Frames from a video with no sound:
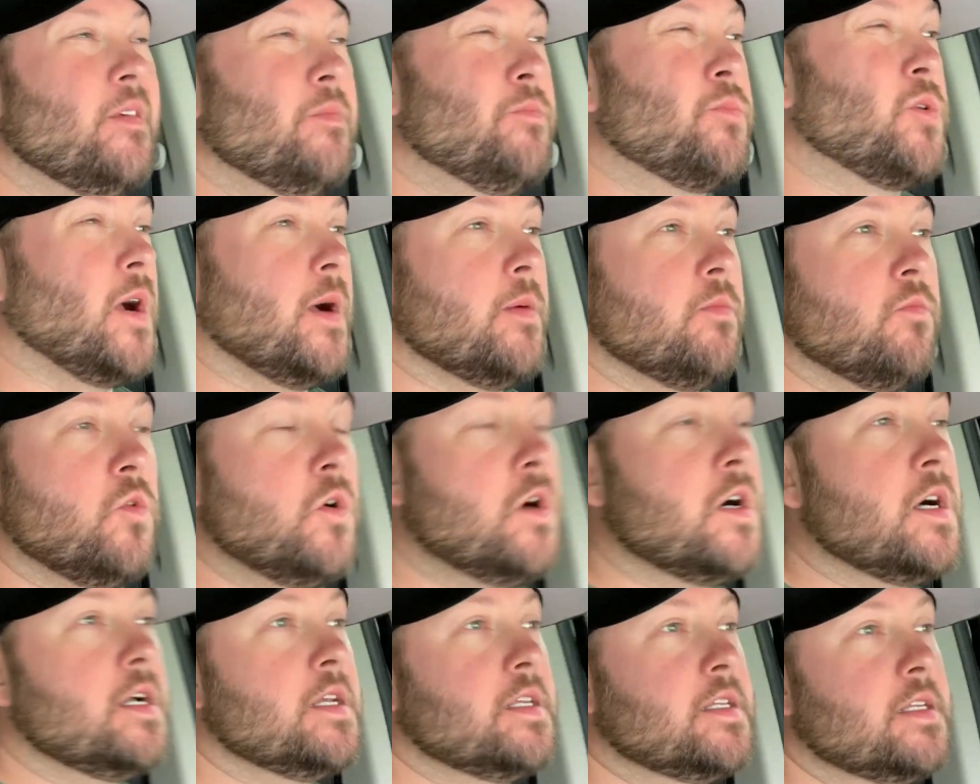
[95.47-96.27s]
Problem
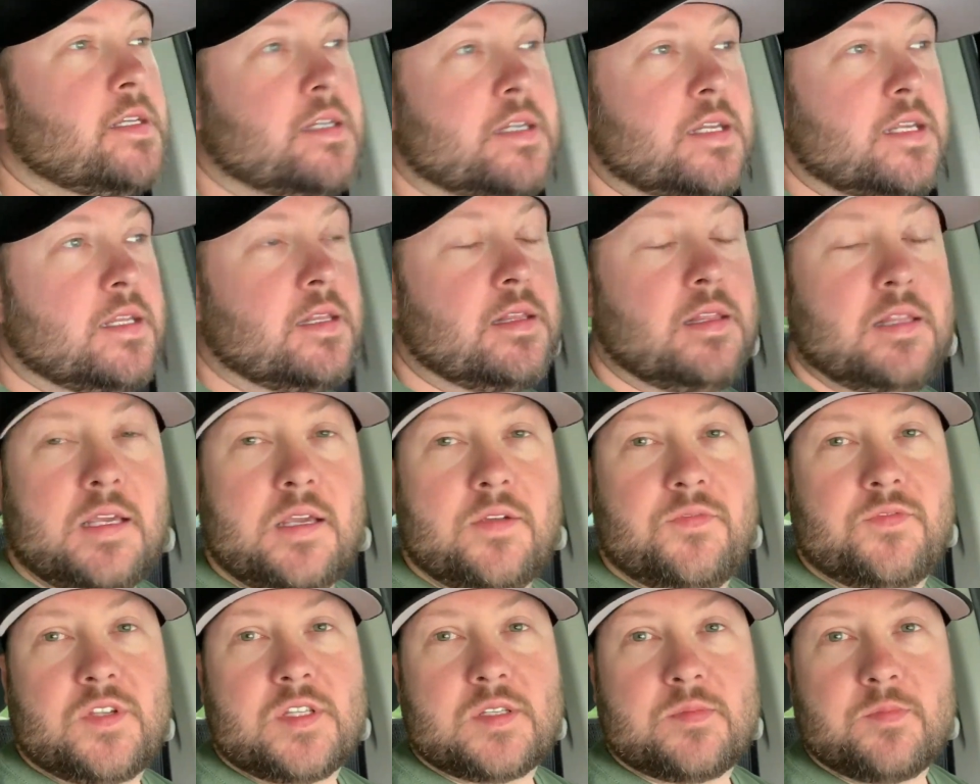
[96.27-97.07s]
was, it didn't
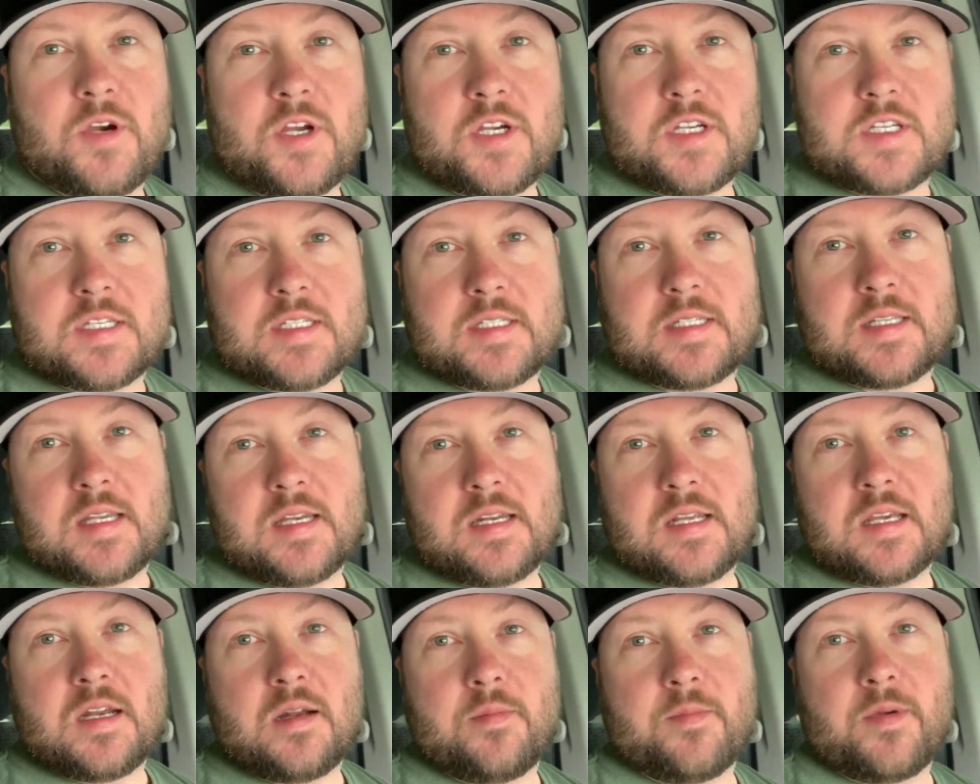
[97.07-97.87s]
lift as much as they
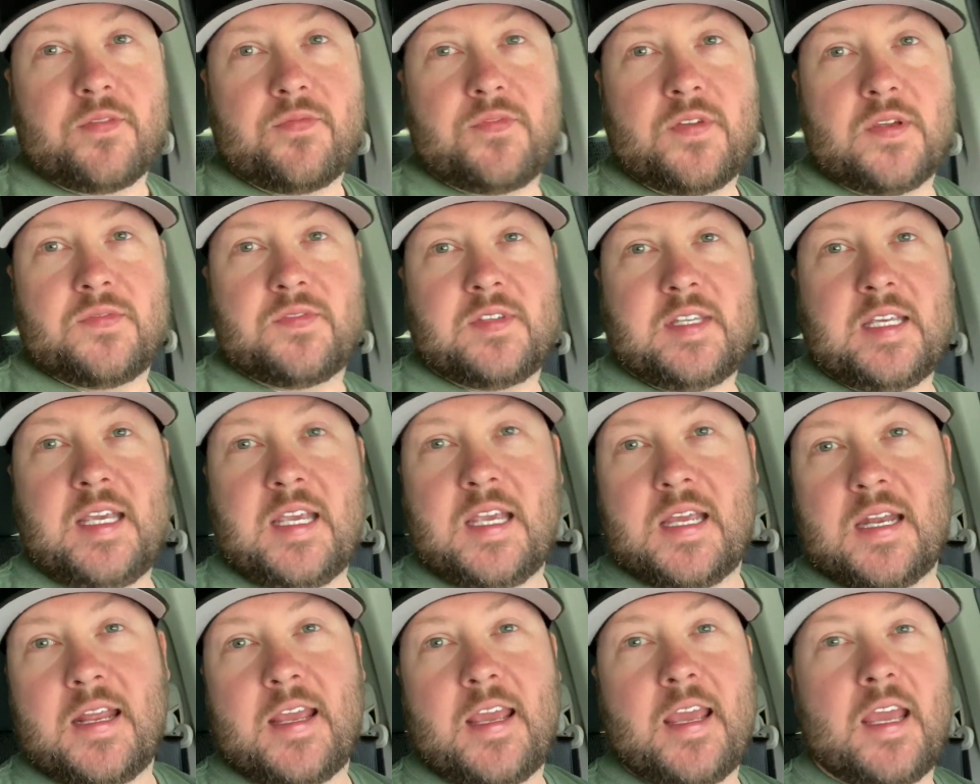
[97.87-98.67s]
did on my
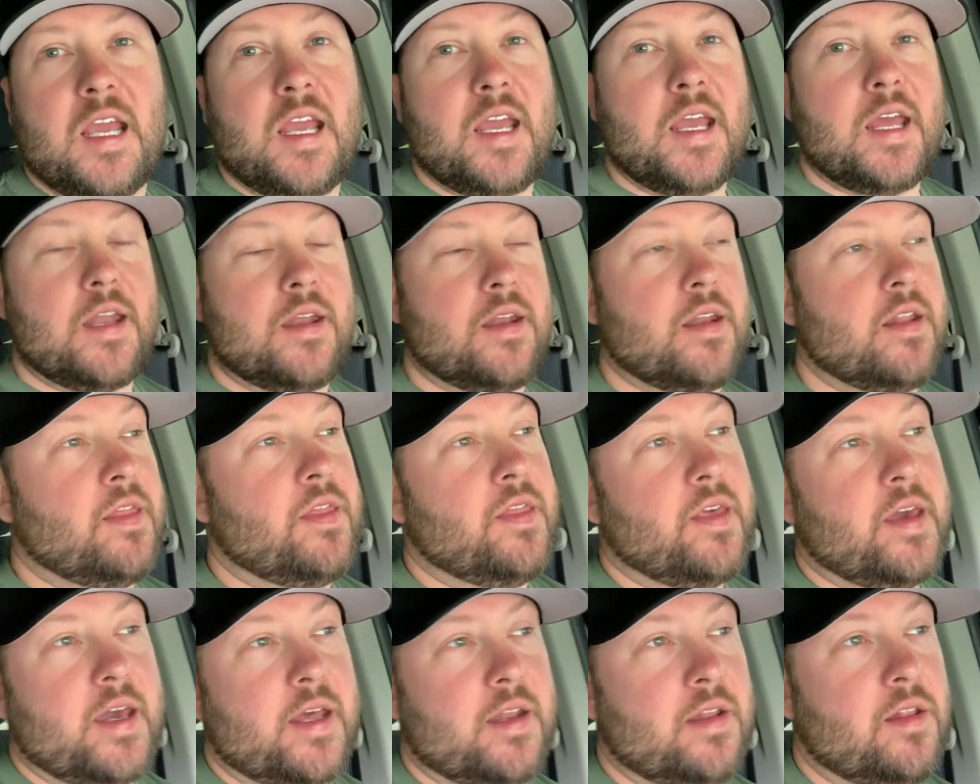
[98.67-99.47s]
15,
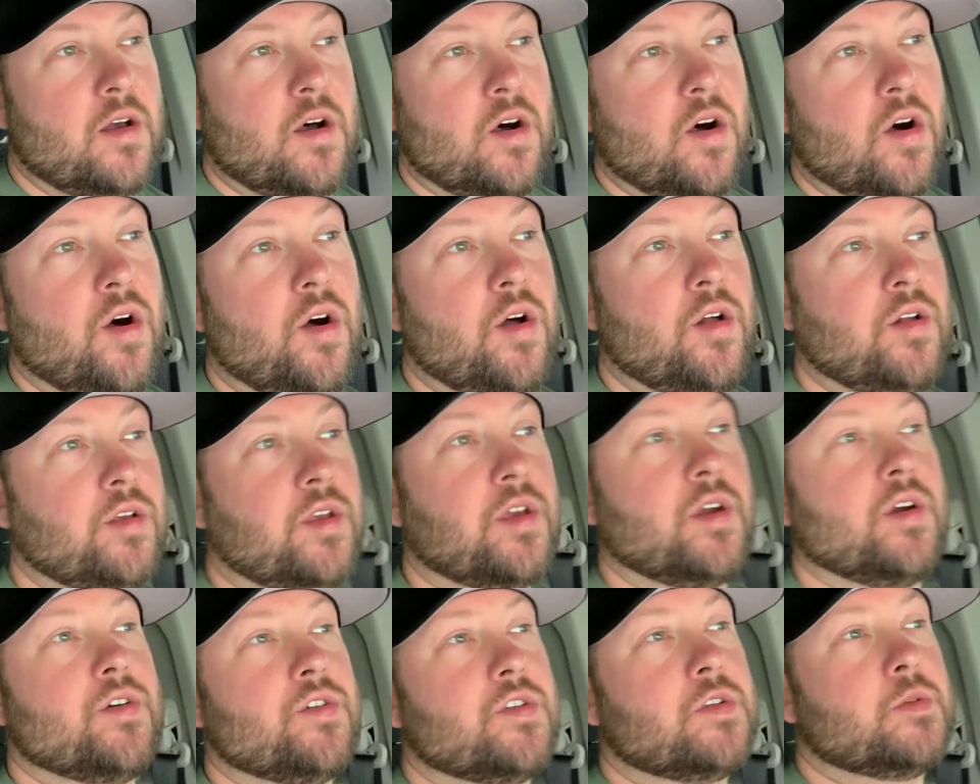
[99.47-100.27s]
and that all
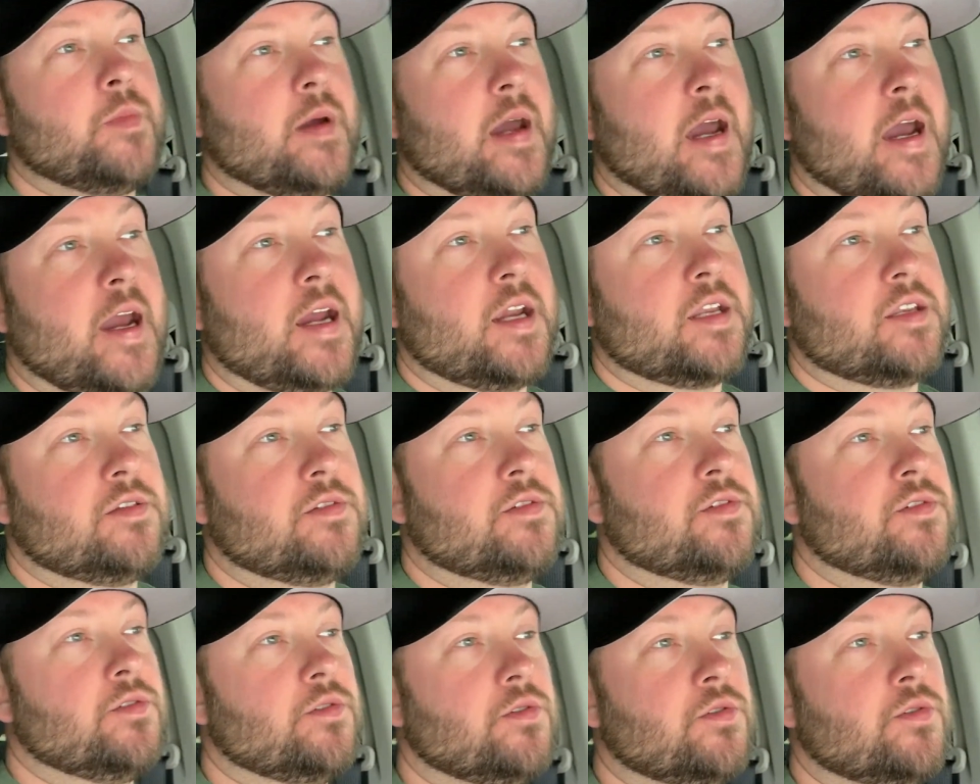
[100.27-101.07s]
goes back
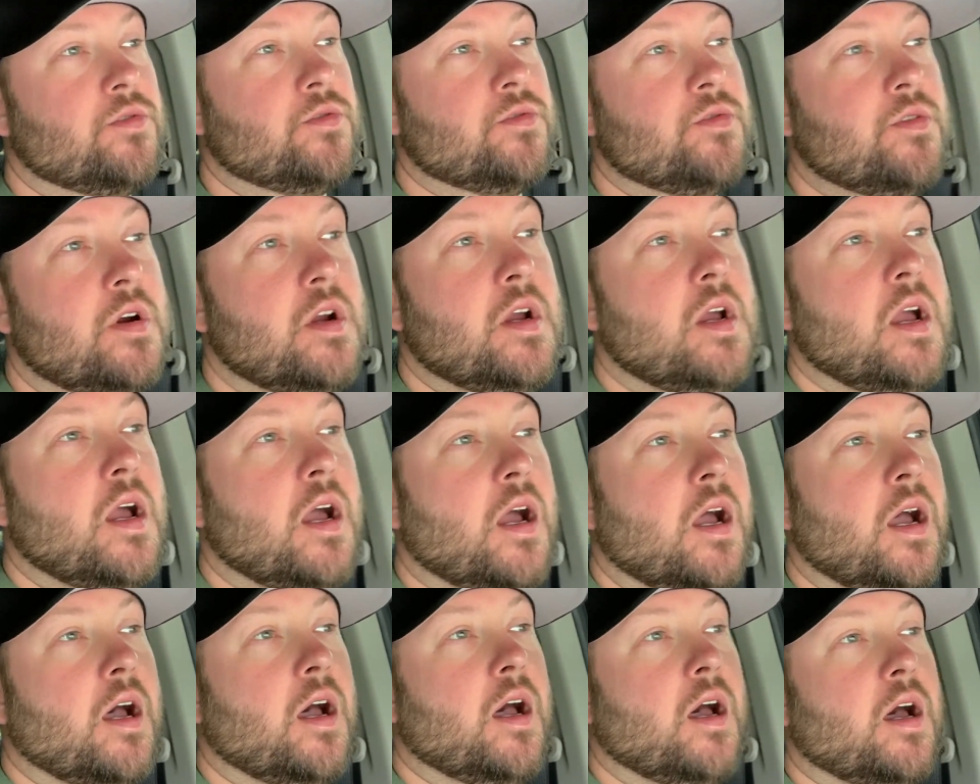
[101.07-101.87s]
to
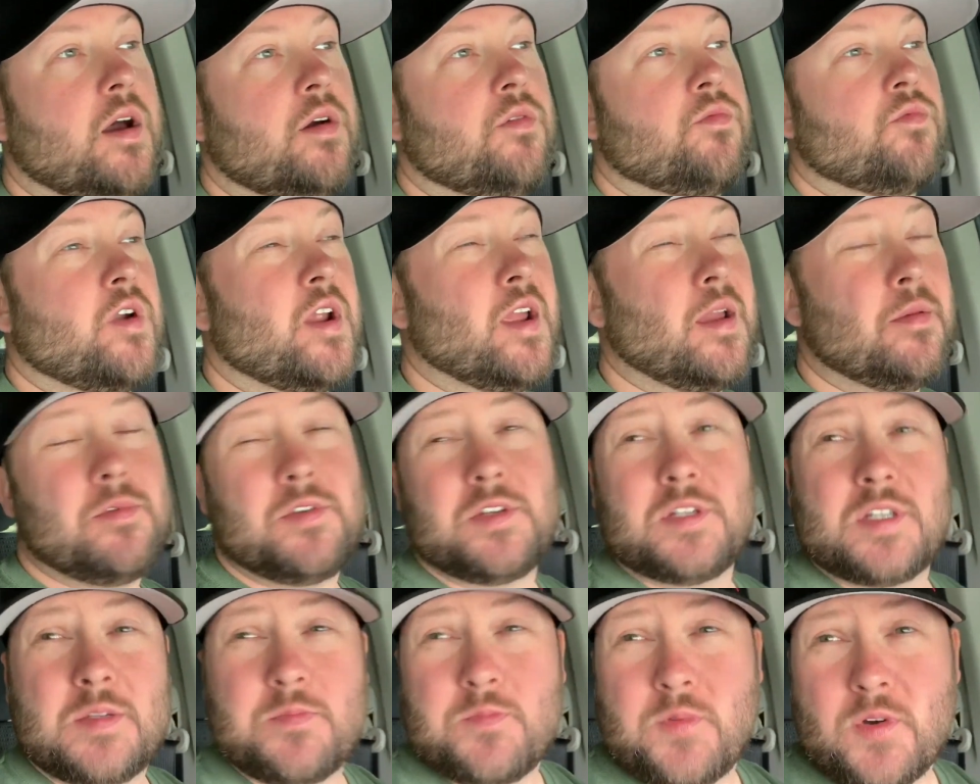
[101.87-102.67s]
Ram
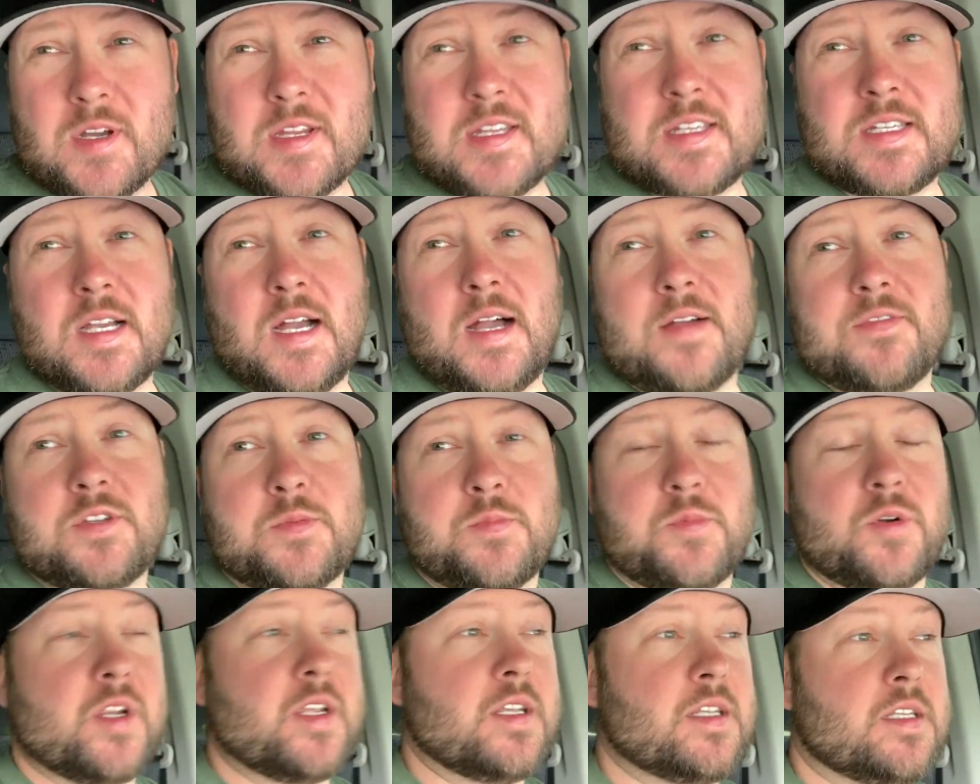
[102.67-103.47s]
uses pretty soft
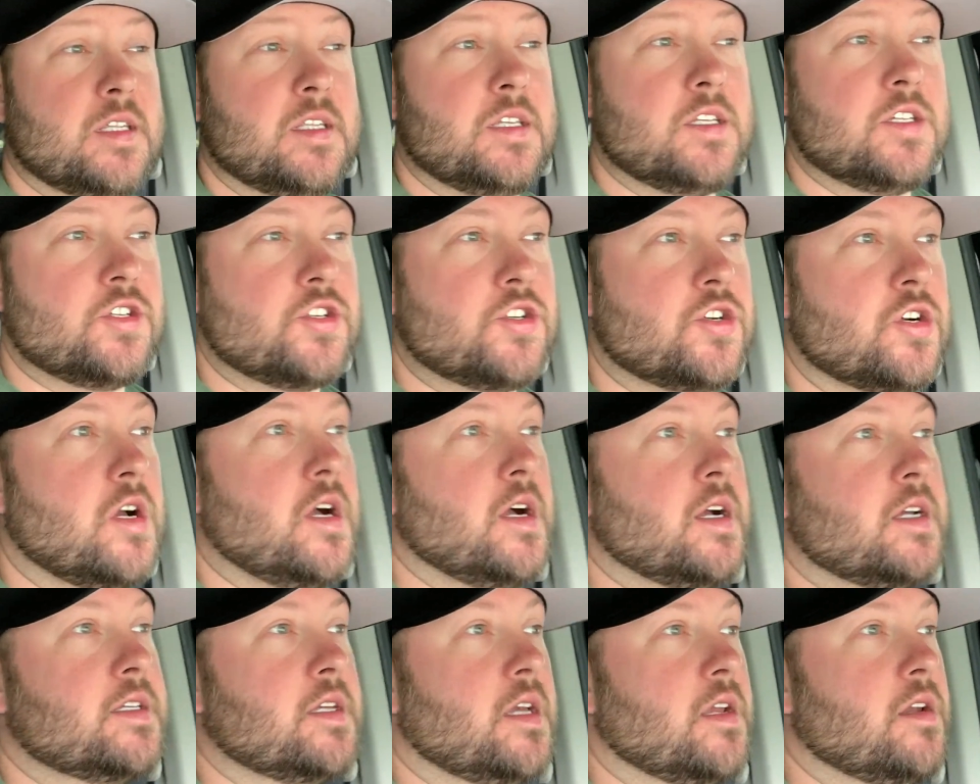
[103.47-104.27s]
springs in these trucks.